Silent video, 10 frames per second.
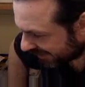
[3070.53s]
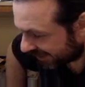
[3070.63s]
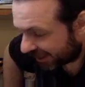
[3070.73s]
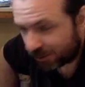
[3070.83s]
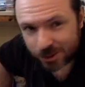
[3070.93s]

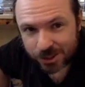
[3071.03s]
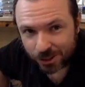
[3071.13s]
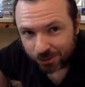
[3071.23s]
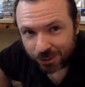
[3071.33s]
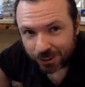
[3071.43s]
That was
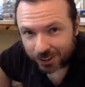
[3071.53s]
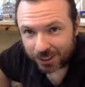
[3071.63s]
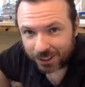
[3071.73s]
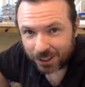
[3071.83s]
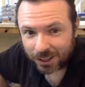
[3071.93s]
definitely
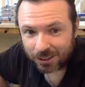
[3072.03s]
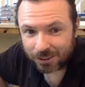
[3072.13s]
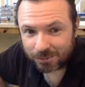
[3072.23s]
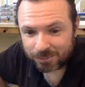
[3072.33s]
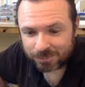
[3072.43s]

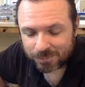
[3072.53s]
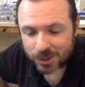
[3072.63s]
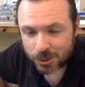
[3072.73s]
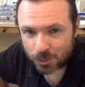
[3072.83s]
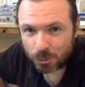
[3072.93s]
a
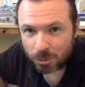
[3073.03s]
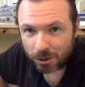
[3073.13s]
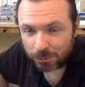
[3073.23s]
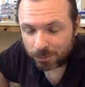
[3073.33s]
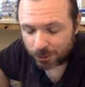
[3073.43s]
smooth
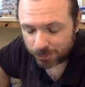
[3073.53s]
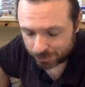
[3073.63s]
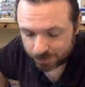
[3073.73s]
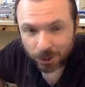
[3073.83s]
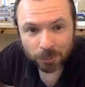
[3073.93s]
brain moment.
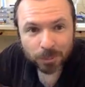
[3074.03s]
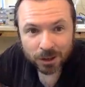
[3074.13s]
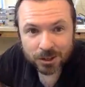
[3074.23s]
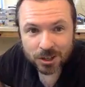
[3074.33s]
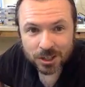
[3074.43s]
I
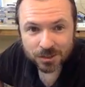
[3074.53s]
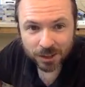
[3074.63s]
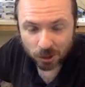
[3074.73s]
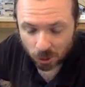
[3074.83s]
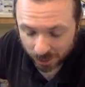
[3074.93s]
apologise for
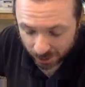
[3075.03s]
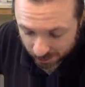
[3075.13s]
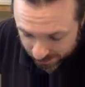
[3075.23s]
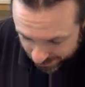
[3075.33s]
that, Cormac.